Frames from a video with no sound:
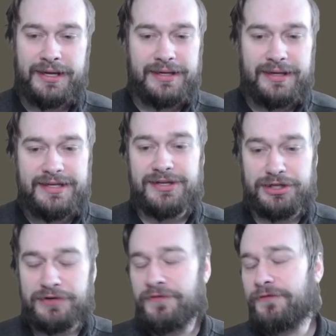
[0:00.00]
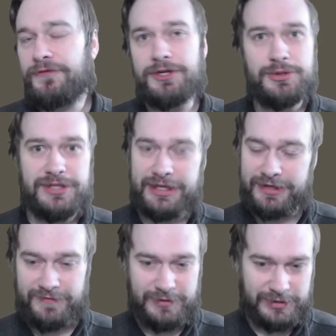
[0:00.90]
This is a
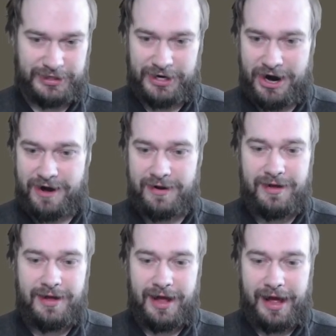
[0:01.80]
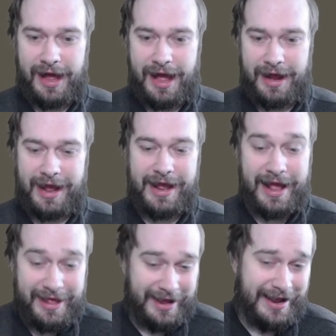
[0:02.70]
confusing card.
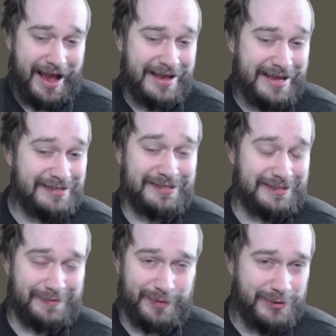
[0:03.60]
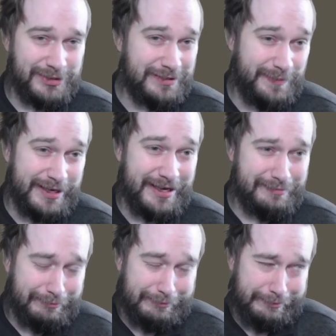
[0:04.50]
I guess it's supposed to
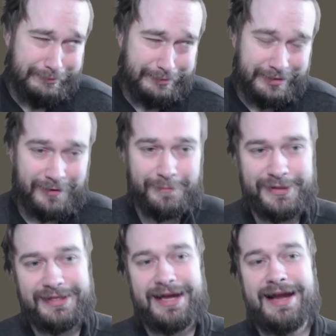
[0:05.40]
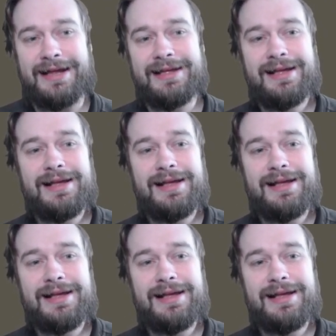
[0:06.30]
be? I don't know, but like...